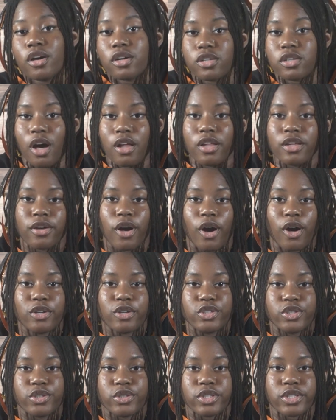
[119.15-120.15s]
Calling all
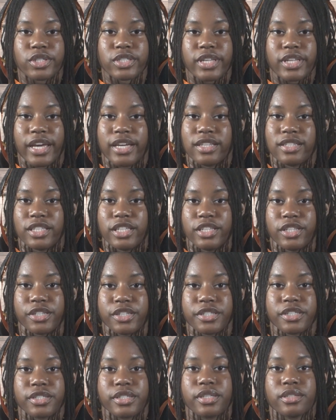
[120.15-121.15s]
juniors and
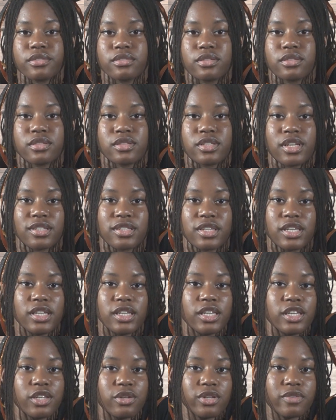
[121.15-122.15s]
seniors.
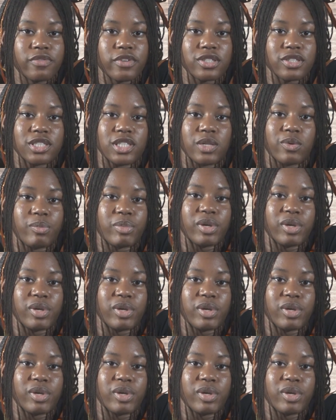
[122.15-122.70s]
Tuskegee University will